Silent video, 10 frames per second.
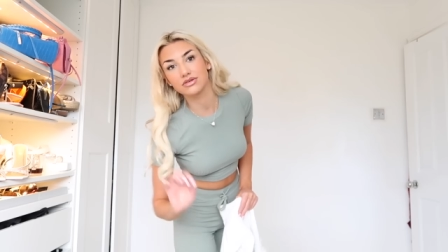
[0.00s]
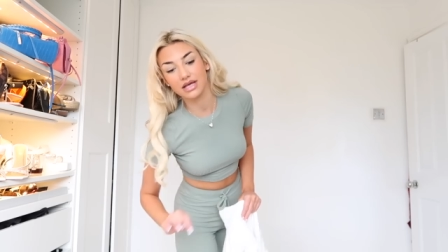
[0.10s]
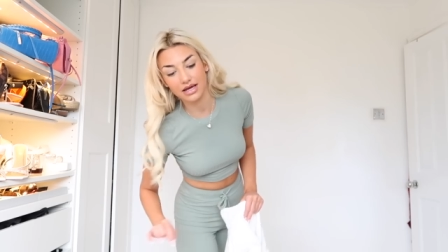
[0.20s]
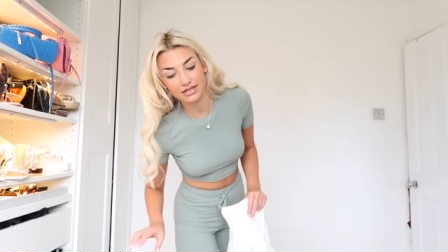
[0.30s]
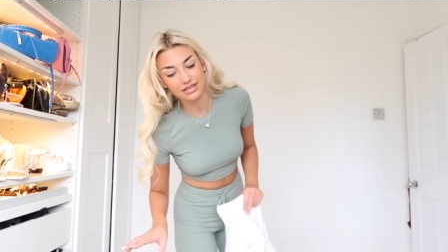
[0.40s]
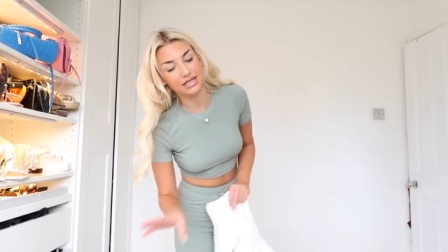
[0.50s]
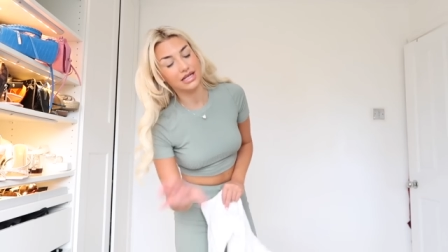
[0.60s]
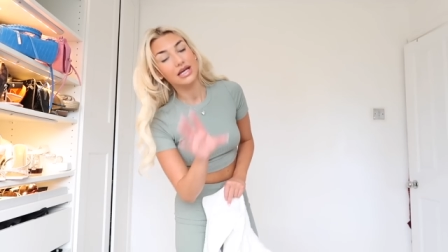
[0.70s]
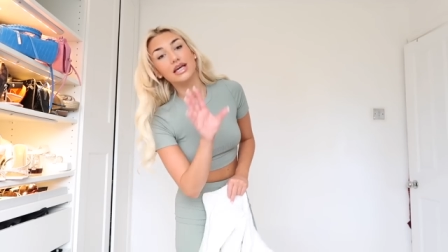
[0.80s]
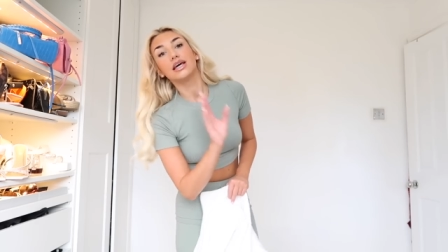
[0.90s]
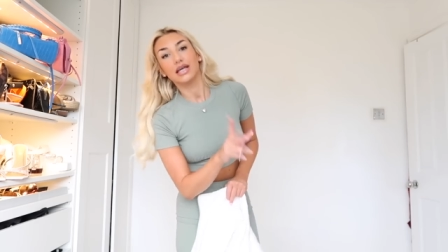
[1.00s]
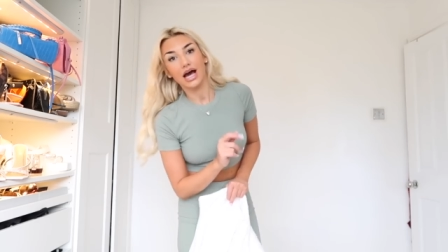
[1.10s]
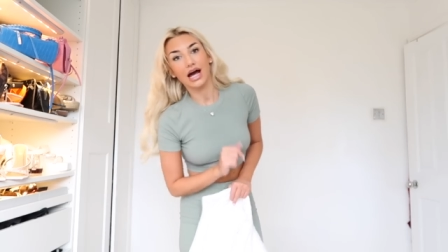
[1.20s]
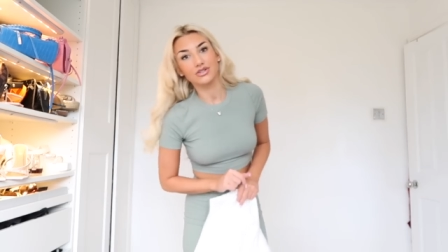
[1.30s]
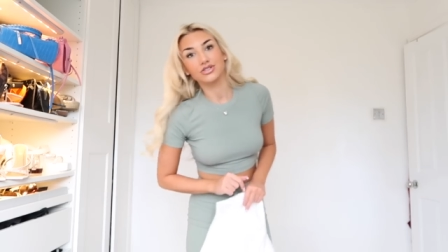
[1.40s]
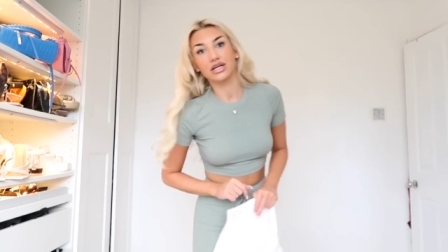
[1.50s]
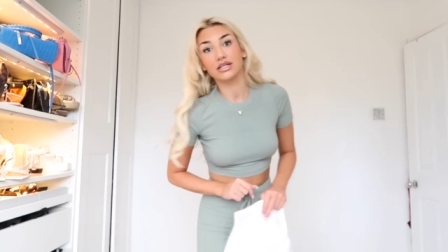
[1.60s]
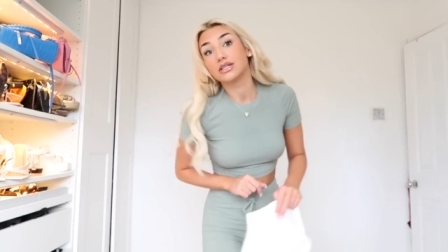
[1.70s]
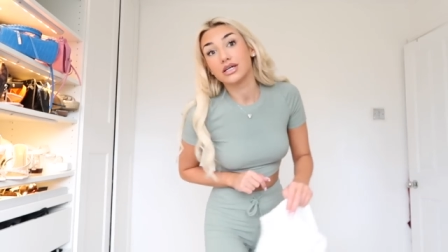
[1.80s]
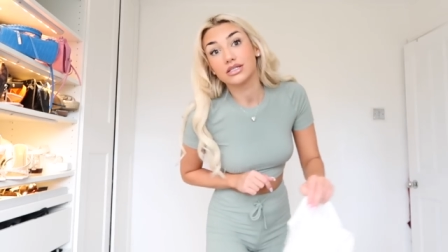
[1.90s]
two seconds and I'll just get
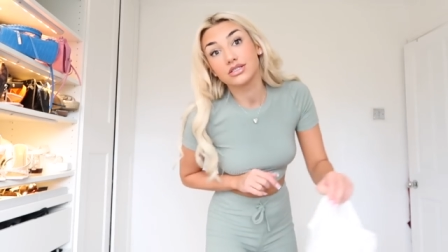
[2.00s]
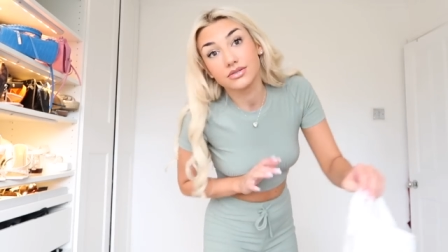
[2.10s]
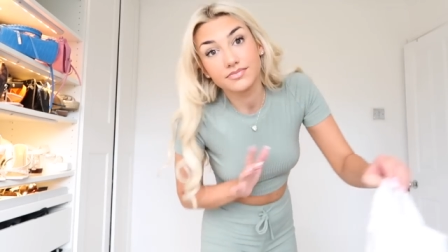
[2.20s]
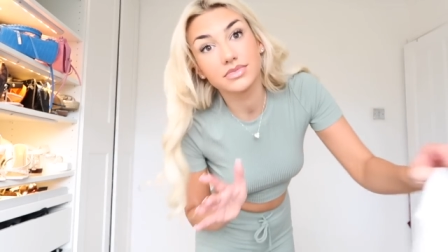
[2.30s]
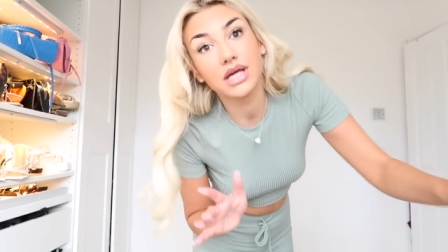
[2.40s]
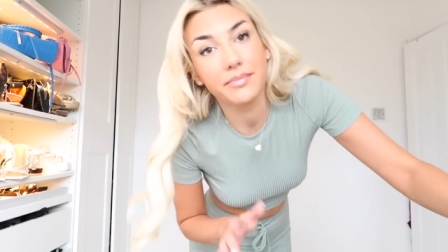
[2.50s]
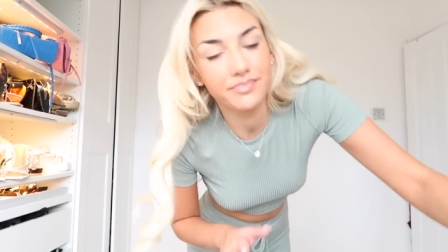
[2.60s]
it dirty, so yeah.